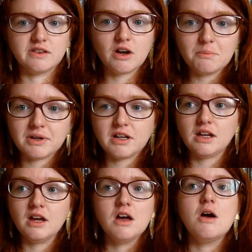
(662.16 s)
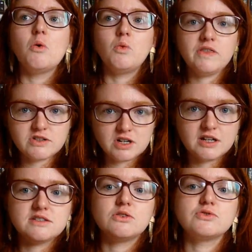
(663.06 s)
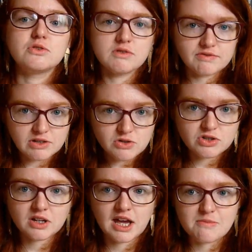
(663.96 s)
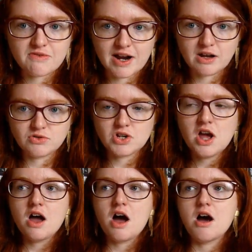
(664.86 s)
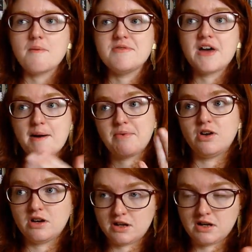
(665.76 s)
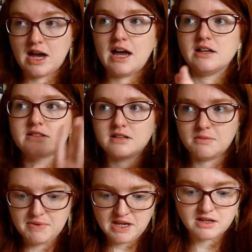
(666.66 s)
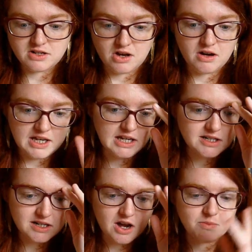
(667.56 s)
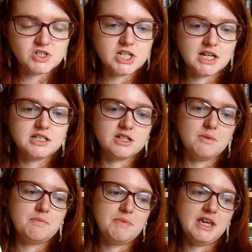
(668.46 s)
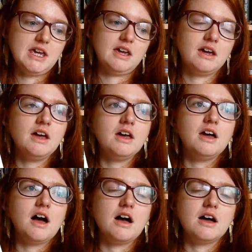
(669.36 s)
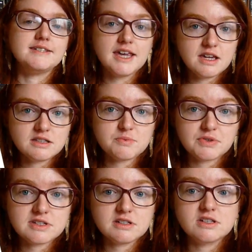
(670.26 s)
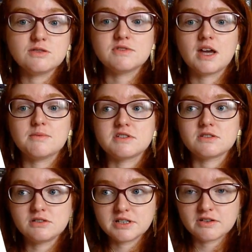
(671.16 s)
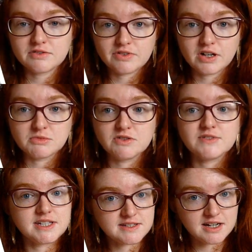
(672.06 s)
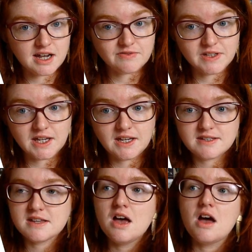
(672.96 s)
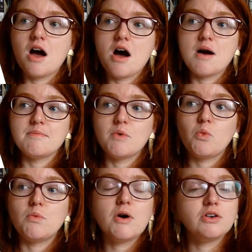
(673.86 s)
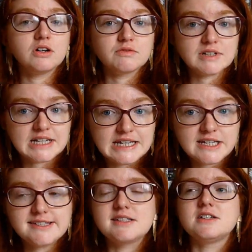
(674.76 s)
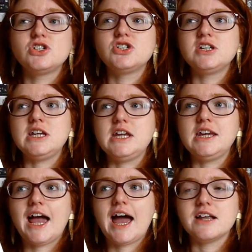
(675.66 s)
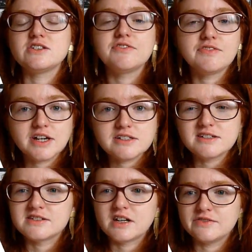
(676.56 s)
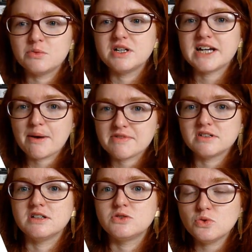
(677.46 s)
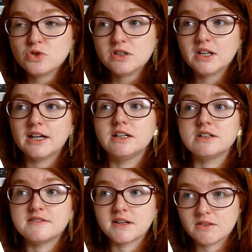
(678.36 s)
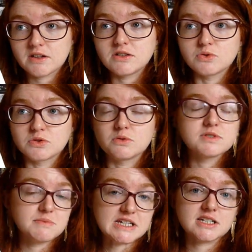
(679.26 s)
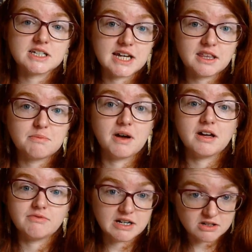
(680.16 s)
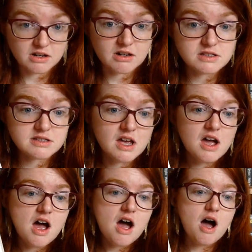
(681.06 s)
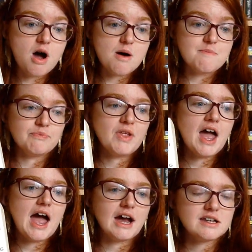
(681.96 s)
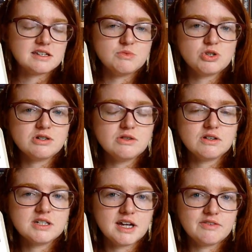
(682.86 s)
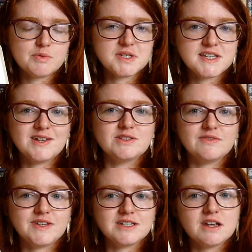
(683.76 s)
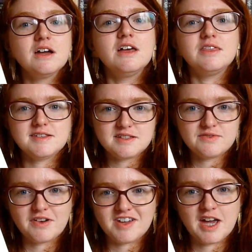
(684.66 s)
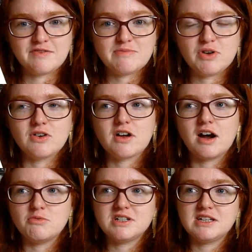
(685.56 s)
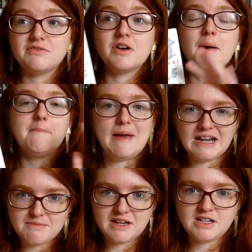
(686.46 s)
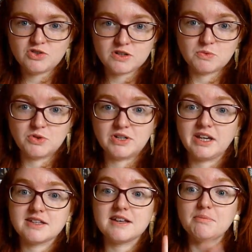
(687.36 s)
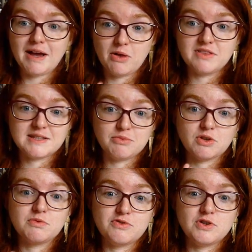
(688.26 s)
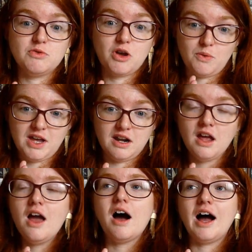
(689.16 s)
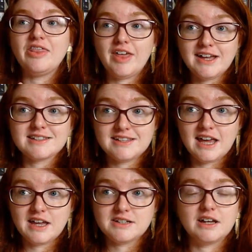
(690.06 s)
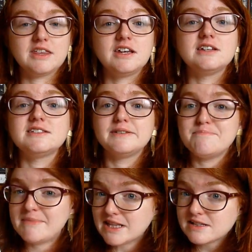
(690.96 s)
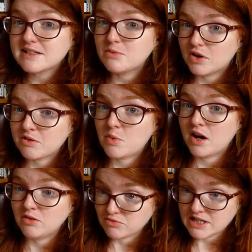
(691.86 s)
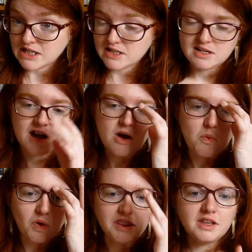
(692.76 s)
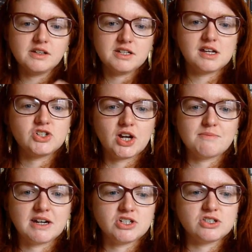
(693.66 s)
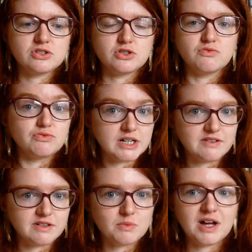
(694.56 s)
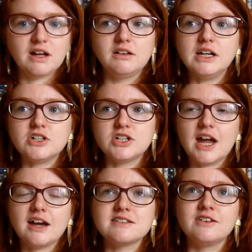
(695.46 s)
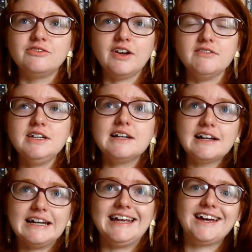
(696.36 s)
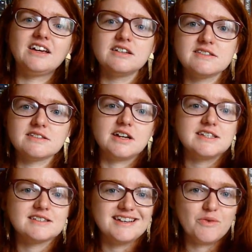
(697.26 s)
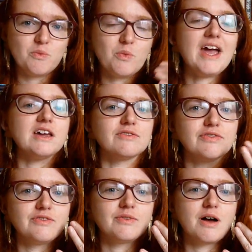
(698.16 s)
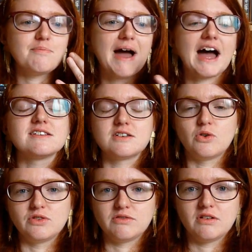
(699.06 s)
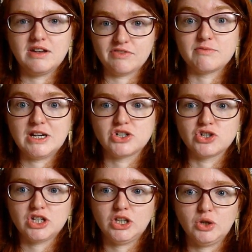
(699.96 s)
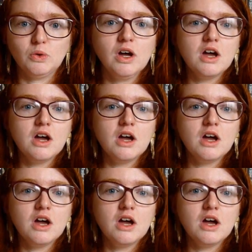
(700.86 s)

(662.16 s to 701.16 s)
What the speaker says: in the company. When the Chinese Cultural Revolution came around, that put her as a big target. She ended up being taken to prison. She was kept in solitary confinement for 6.5 years. Upon her release, she had to fight to discover what had happened to her daughter, and it turns out that her daughter was beaten to death by Red Guards. As I'm sure you can tell from the sounds of it, this is a very heavy book. I would give many, many trigger warnings about this book before you go in. That said, I think it is an immensely worthwhile read. One thing that Nien Cheng manages to do really, really well is she has a very clear and concise way of passing on information to you.